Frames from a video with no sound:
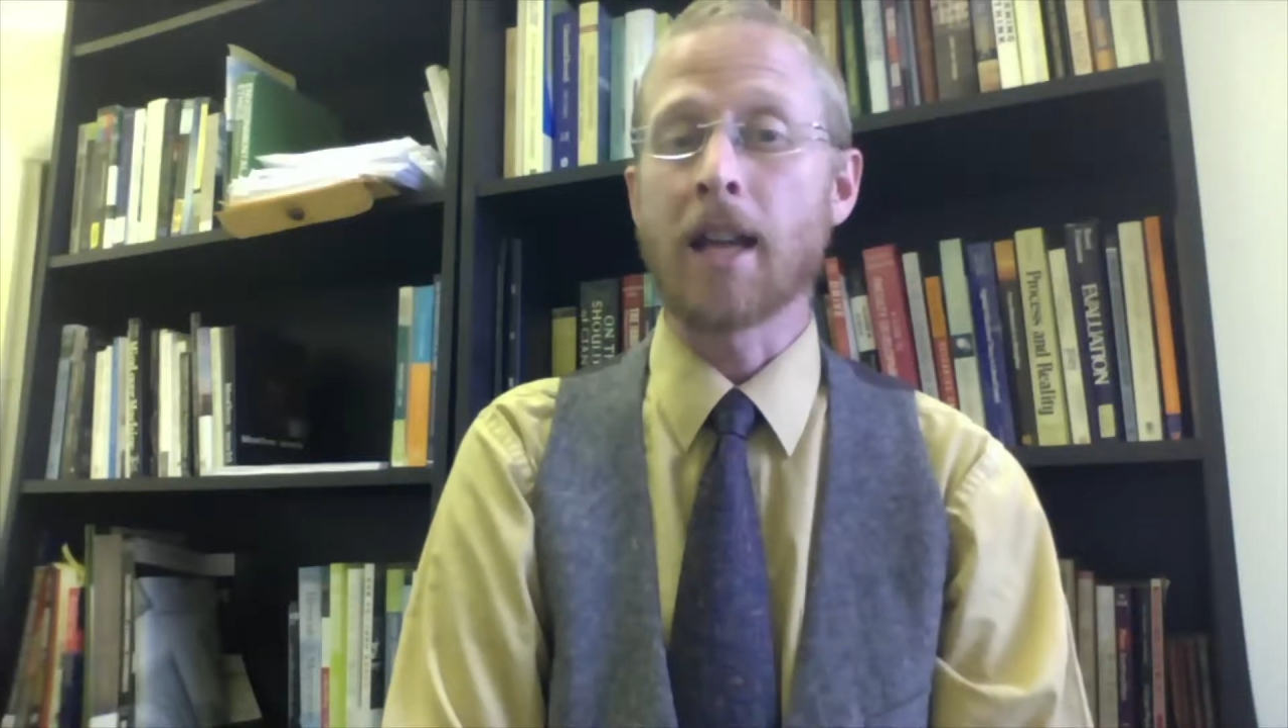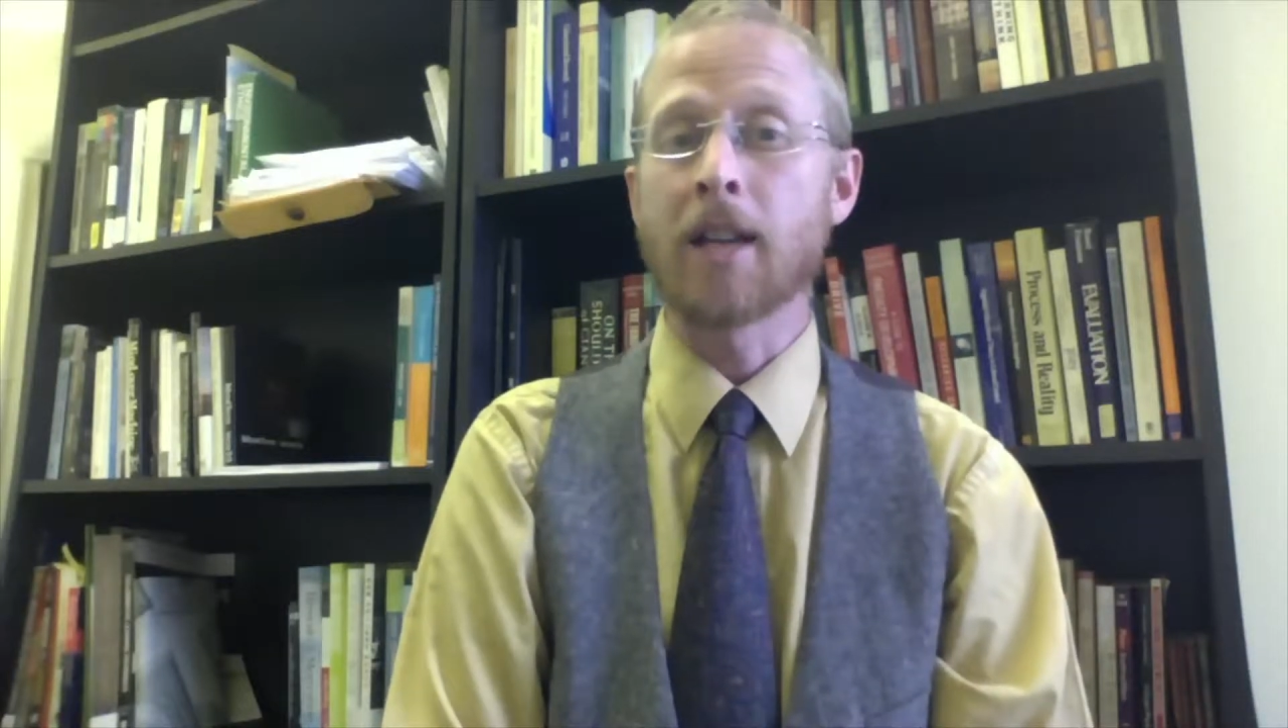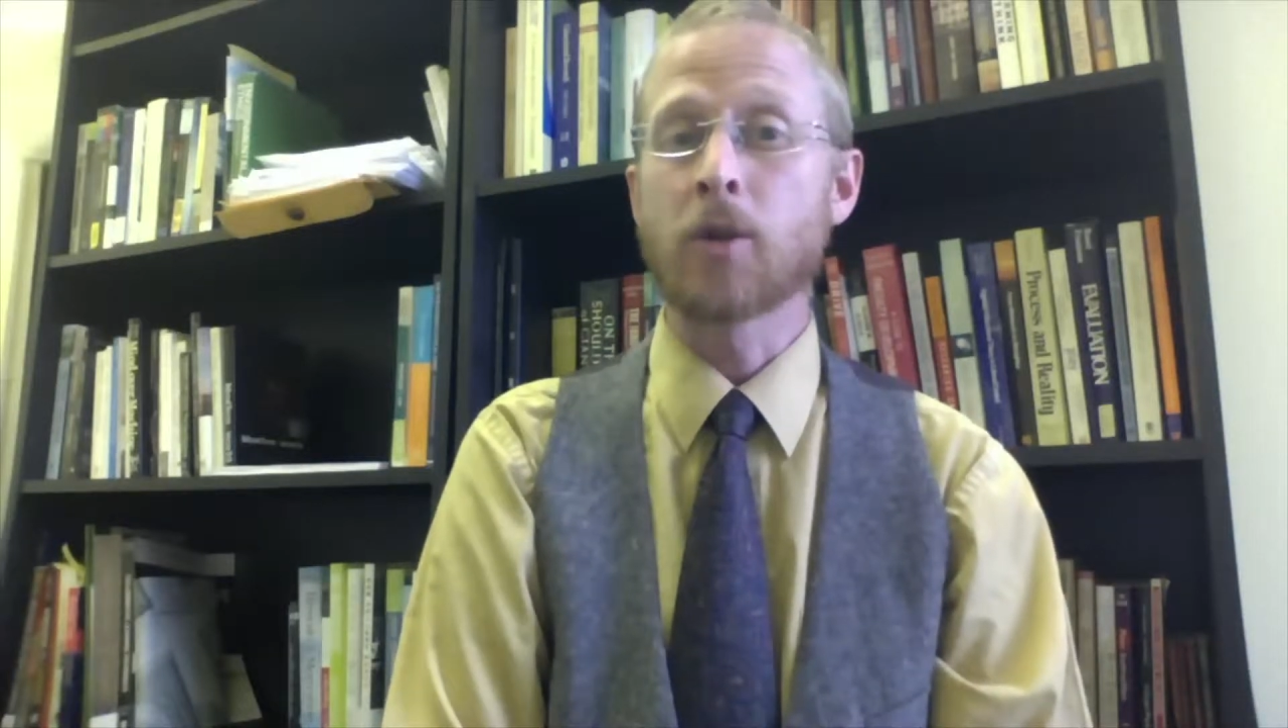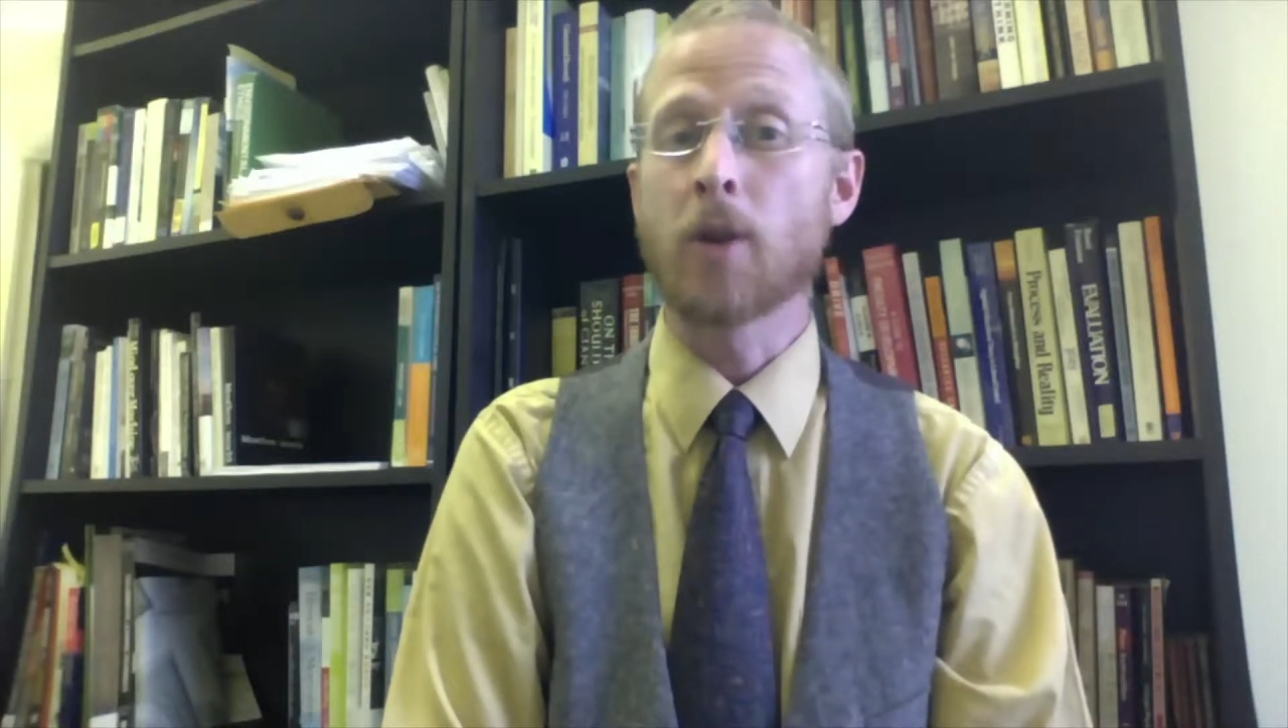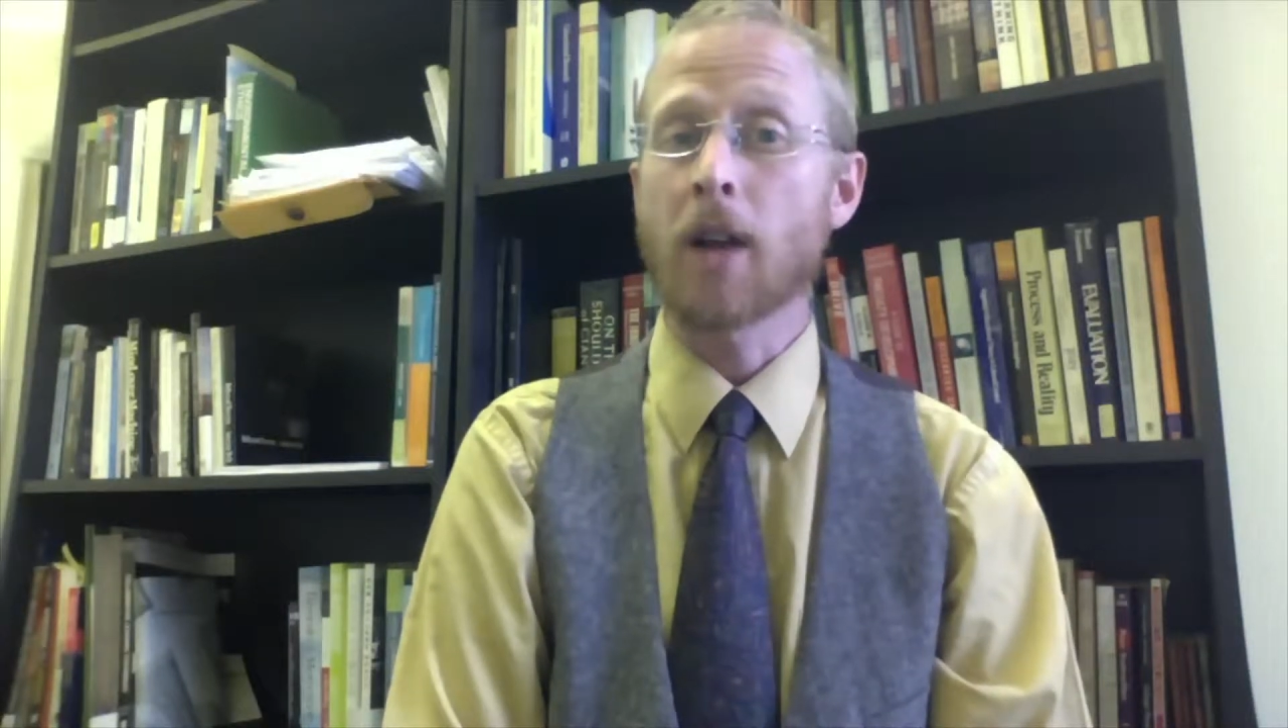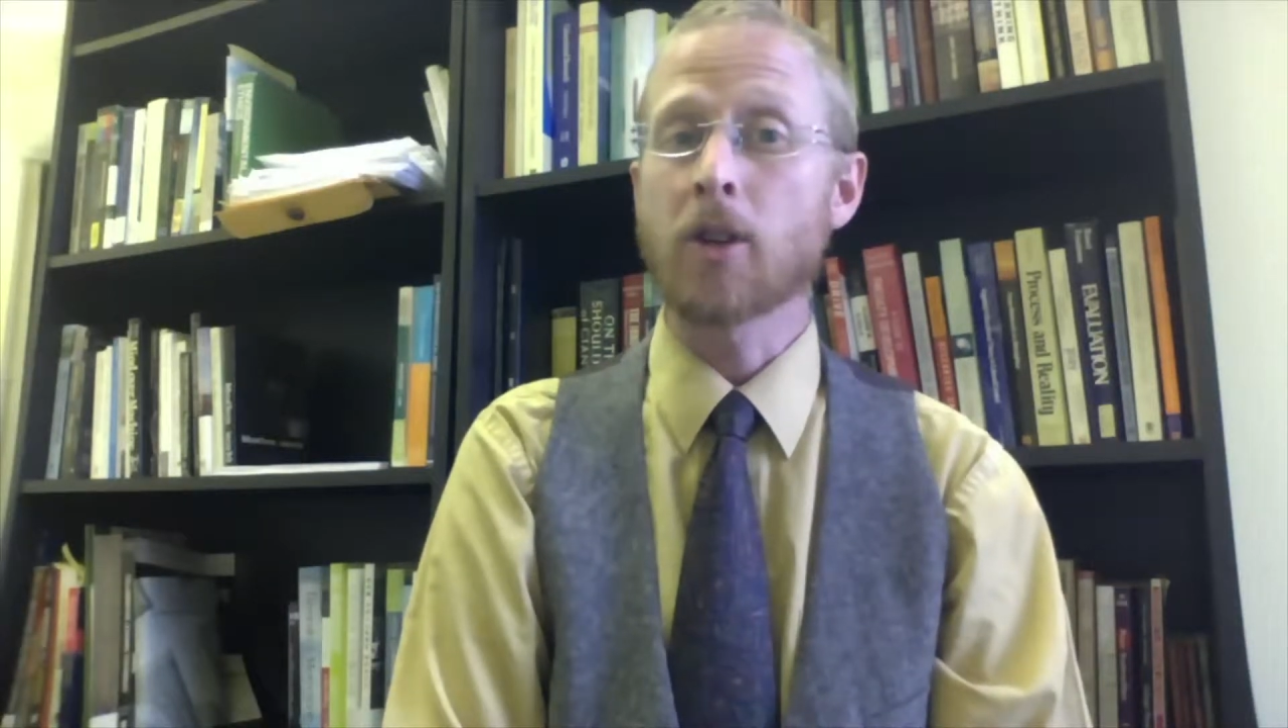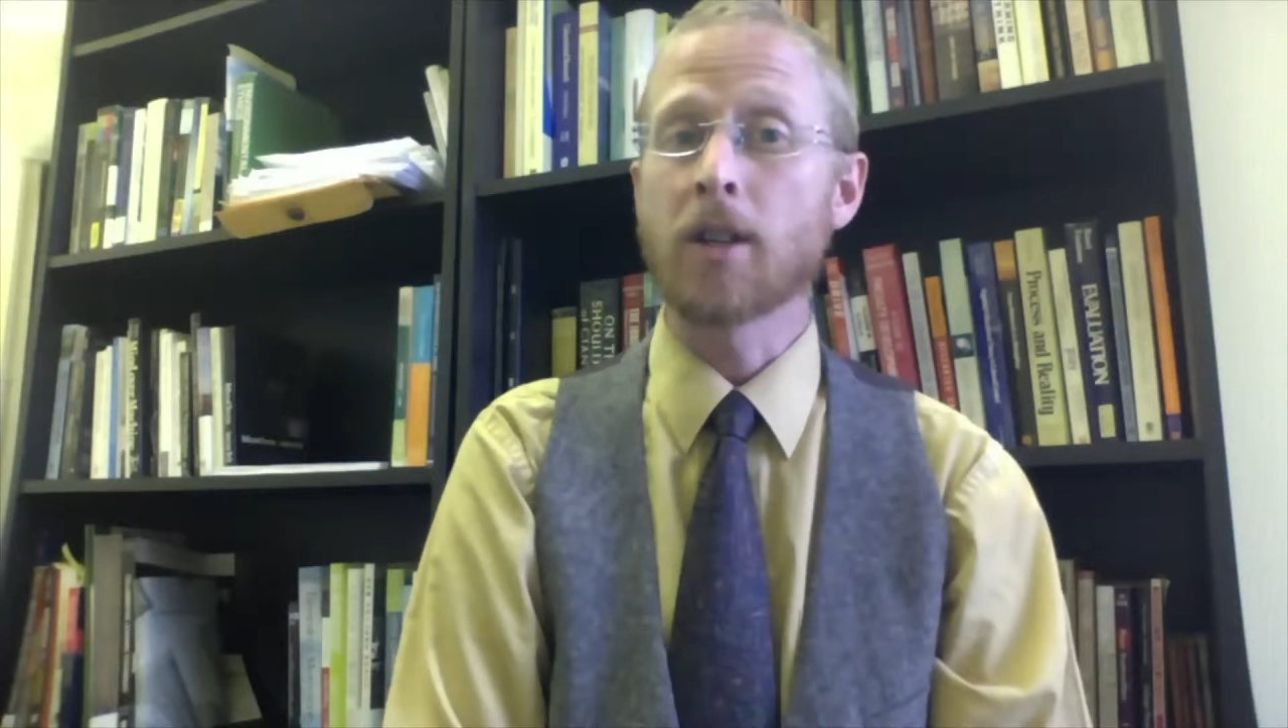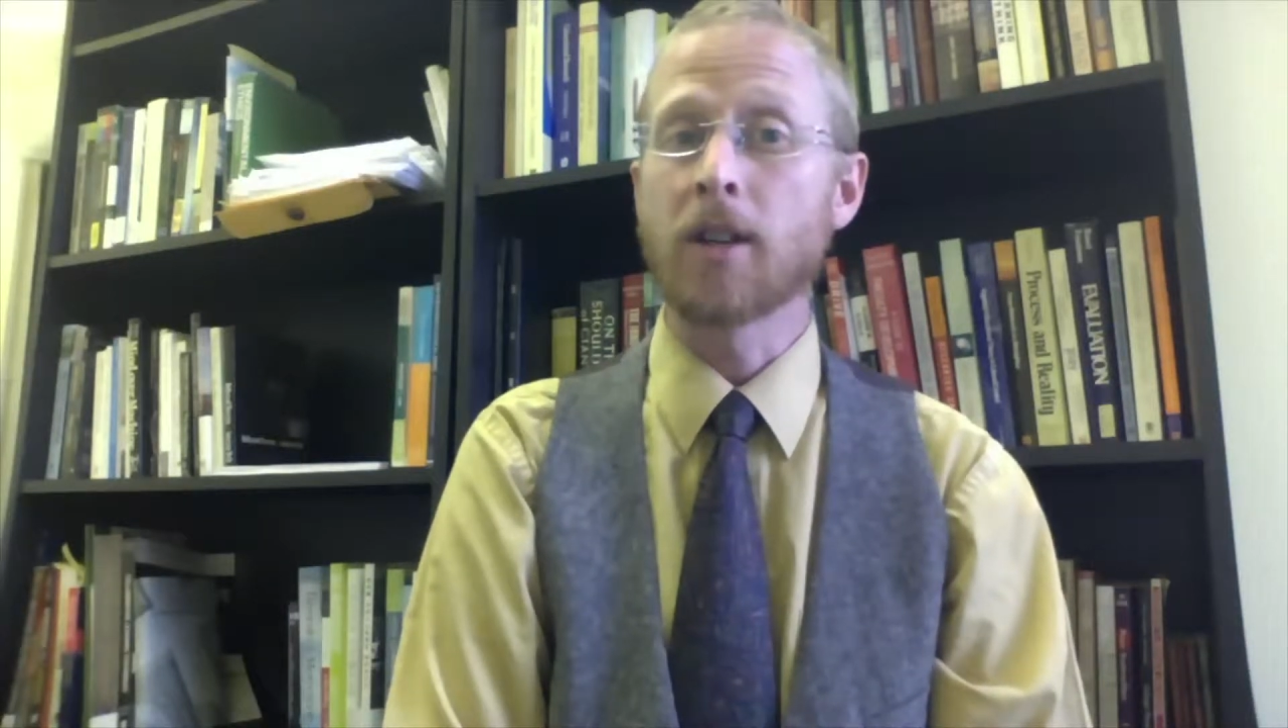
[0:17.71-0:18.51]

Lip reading: introduction